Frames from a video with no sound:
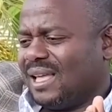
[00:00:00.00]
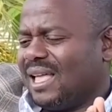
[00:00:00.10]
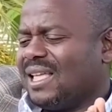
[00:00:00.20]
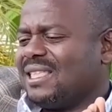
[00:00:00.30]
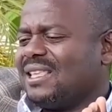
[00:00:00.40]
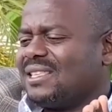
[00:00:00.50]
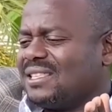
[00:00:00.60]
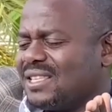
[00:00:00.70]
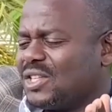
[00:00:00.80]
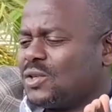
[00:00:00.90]
other
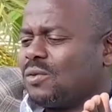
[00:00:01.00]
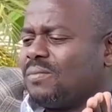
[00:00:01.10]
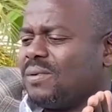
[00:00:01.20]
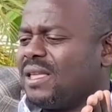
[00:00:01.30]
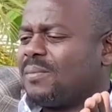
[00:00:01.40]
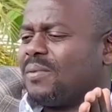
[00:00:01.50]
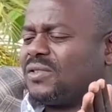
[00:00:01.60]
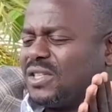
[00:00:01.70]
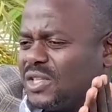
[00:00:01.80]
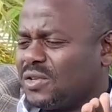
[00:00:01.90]
districts should be in a
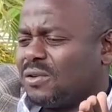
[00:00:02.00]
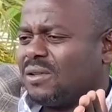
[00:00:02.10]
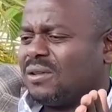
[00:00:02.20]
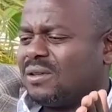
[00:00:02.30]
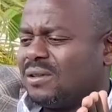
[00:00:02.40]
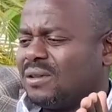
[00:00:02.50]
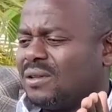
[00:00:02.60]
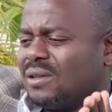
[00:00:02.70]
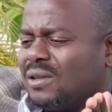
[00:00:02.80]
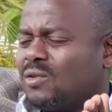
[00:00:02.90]
position
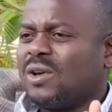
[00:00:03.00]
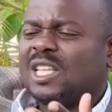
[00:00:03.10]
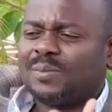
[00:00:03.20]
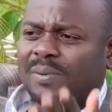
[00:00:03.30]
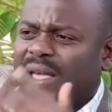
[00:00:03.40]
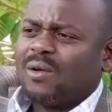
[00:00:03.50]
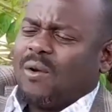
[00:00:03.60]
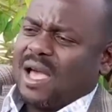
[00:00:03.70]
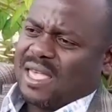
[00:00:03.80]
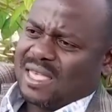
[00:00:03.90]
to explain
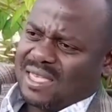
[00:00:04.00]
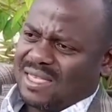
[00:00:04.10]
why.